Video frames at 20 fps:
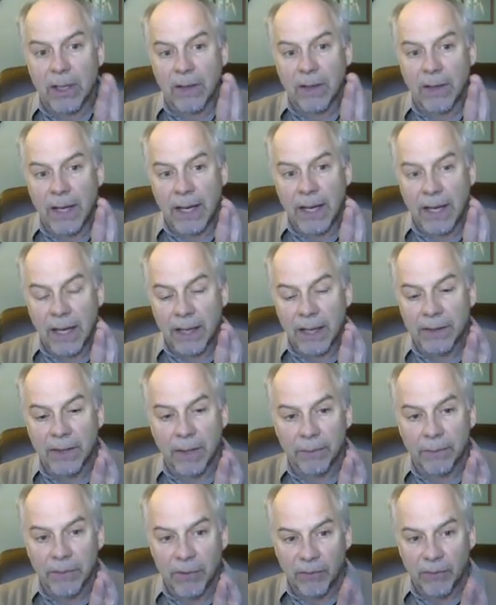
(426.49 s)
That adds
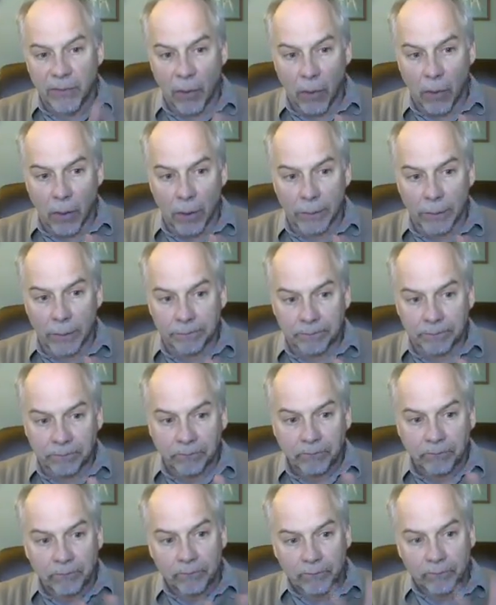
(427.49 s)
up to 4.
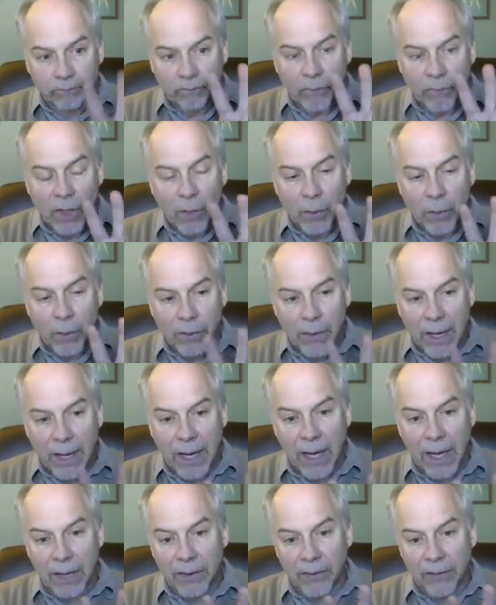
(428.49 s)
When you
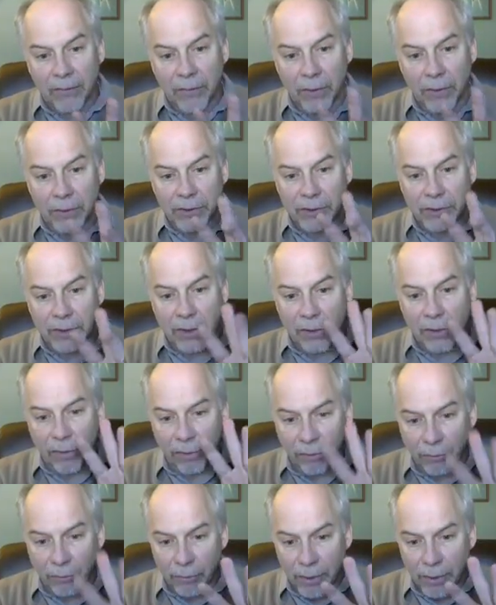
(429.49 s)
add the first
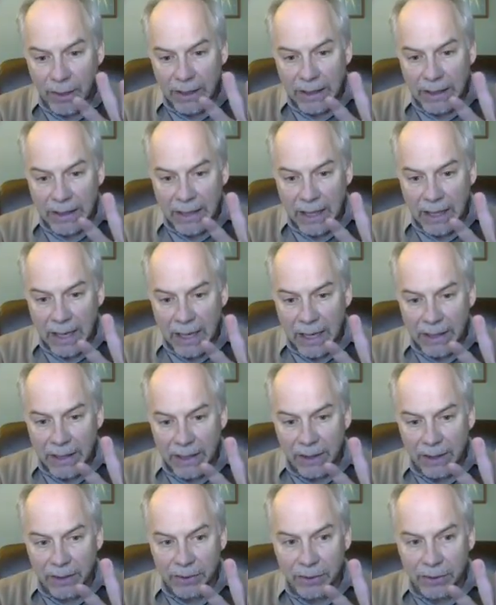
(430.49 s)
three odd
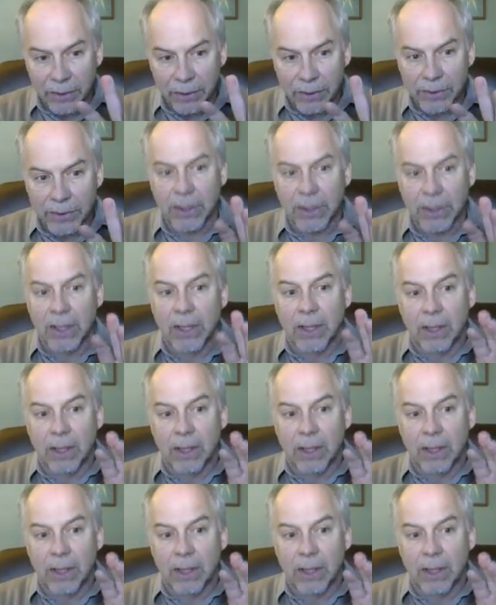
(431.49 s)
integers,